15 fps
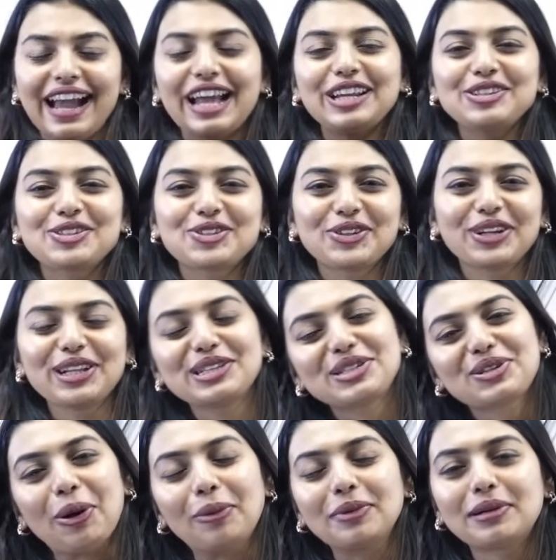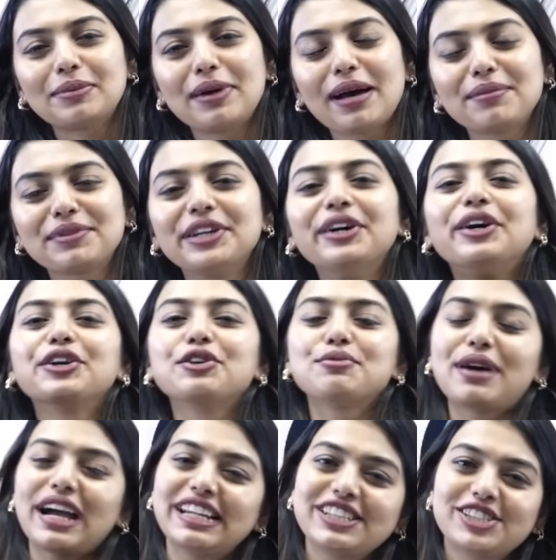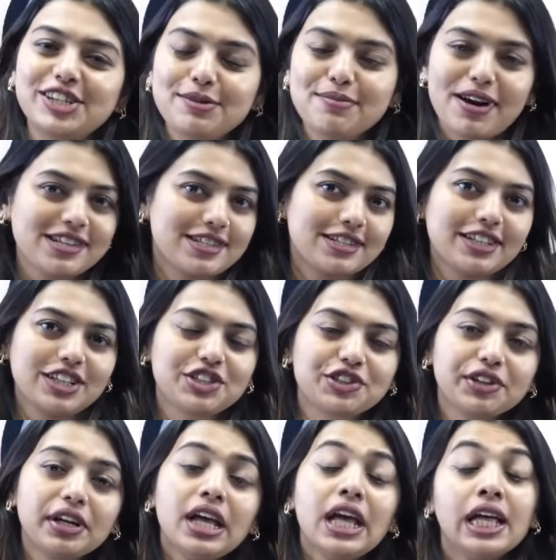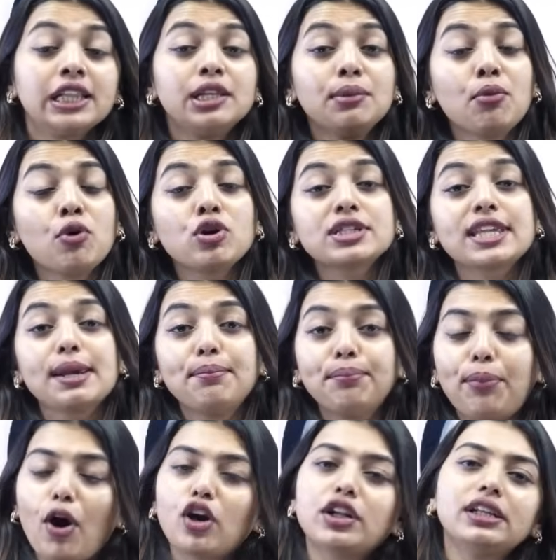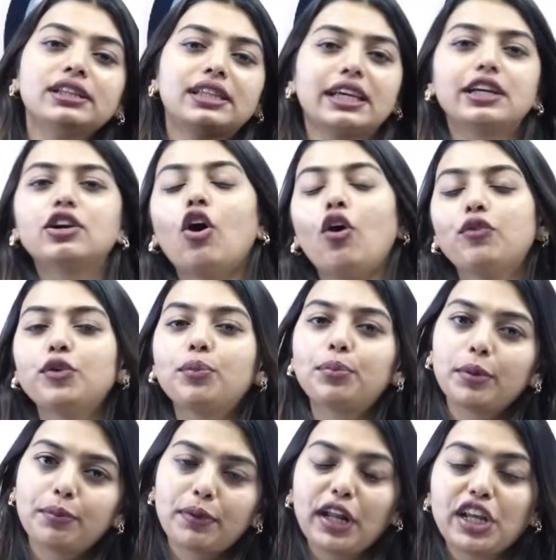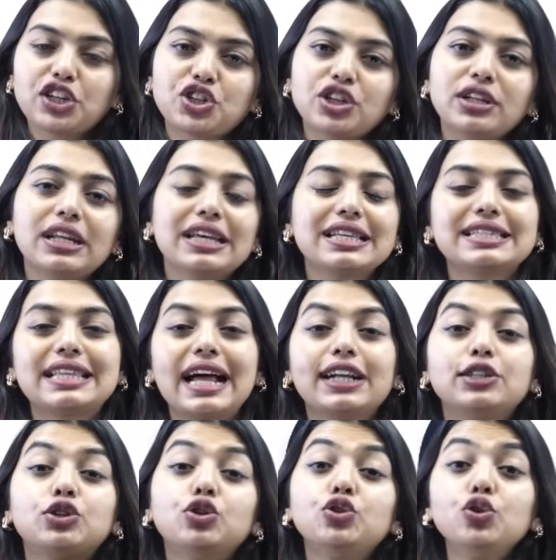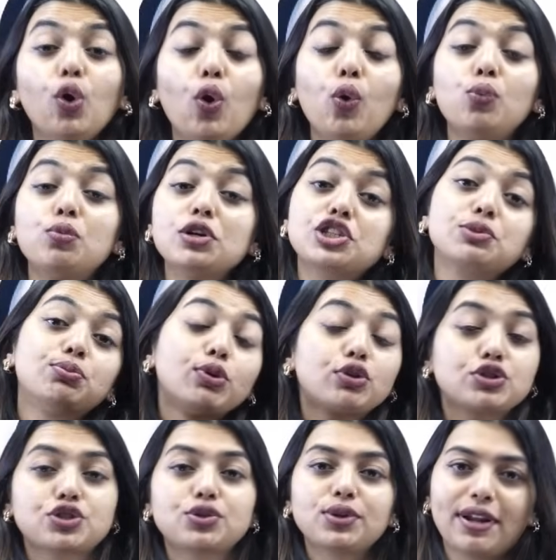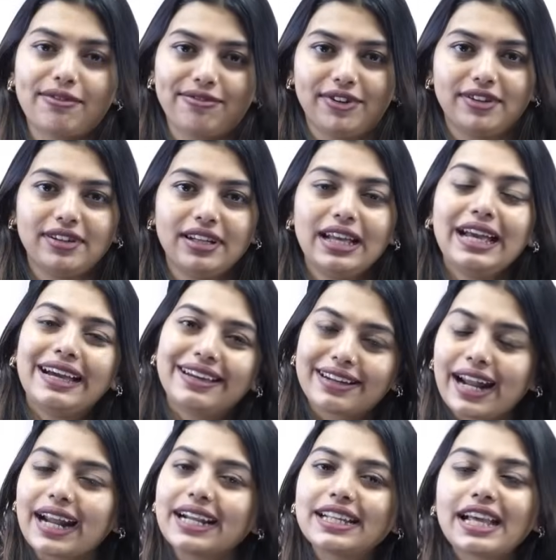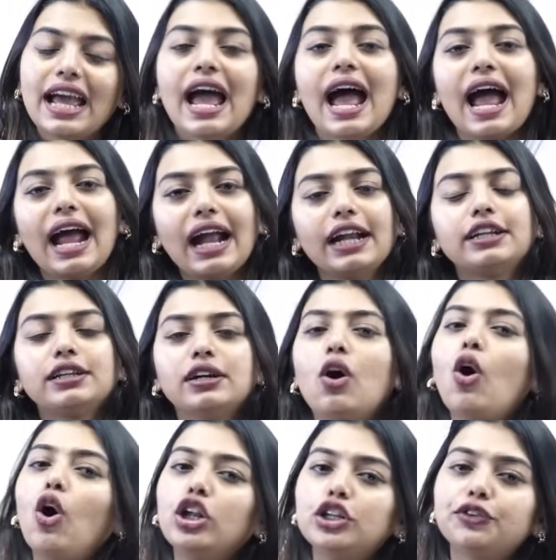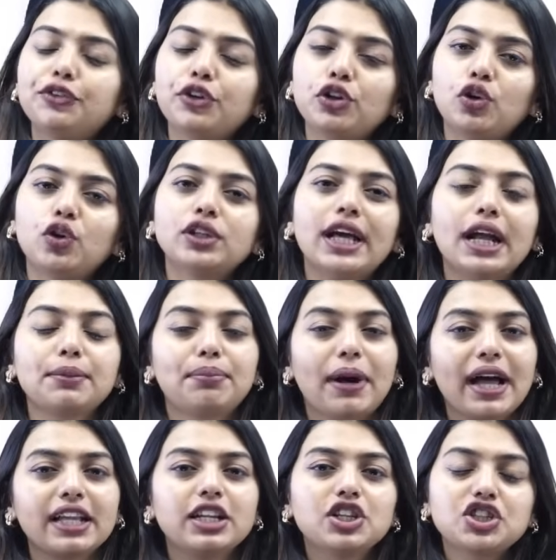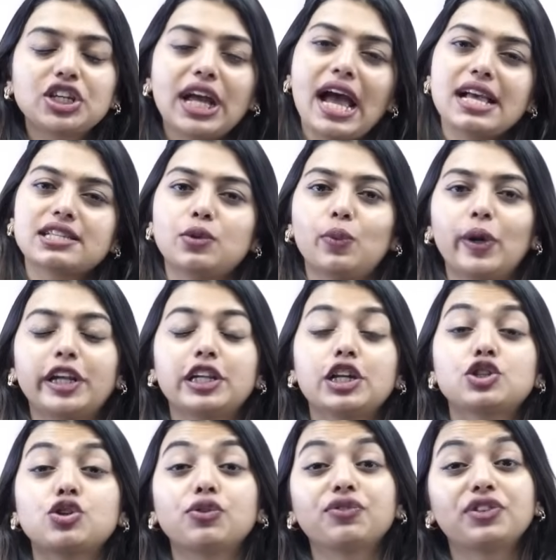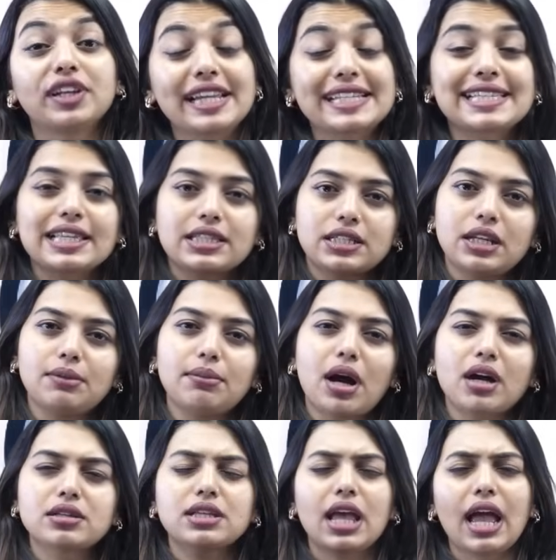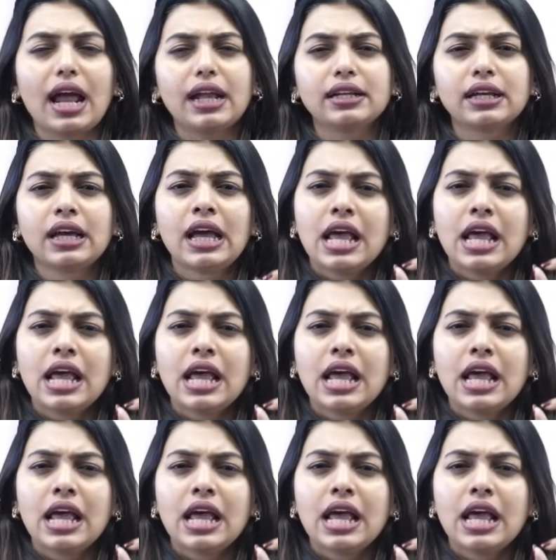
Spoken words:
Hello students, Gopika ma'am here, your biology master teacher. The most important thing of a preparation is that to know which books to refer, right? And all of you know that biology has a weightage of 360 marks and